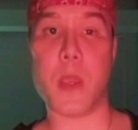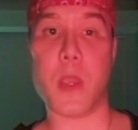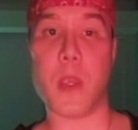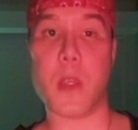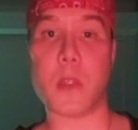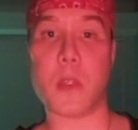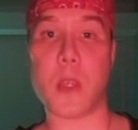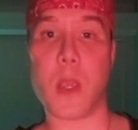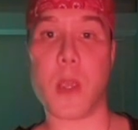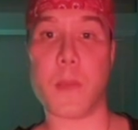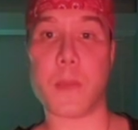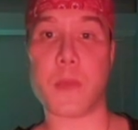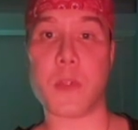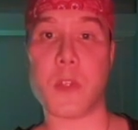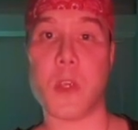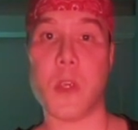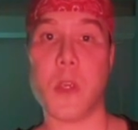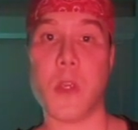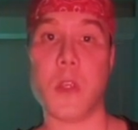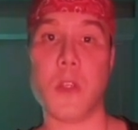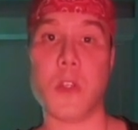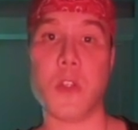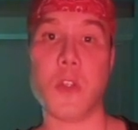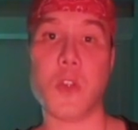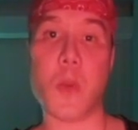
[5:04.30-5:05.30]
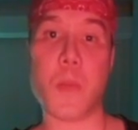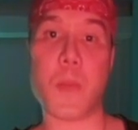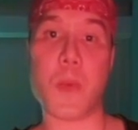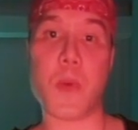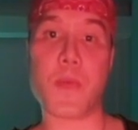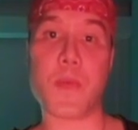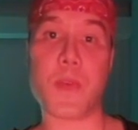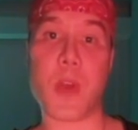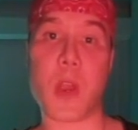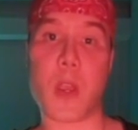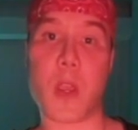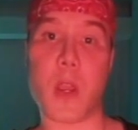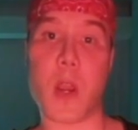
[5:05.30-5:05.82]
exams, super
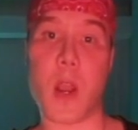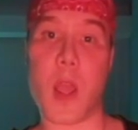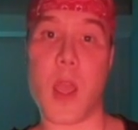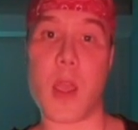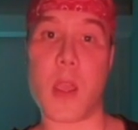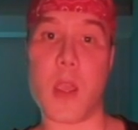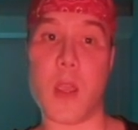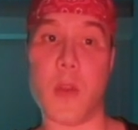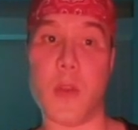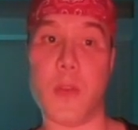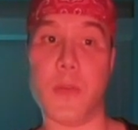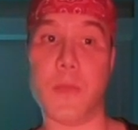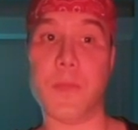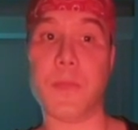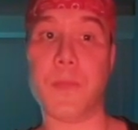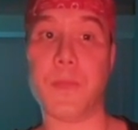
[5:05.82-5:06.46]
fucking high yield.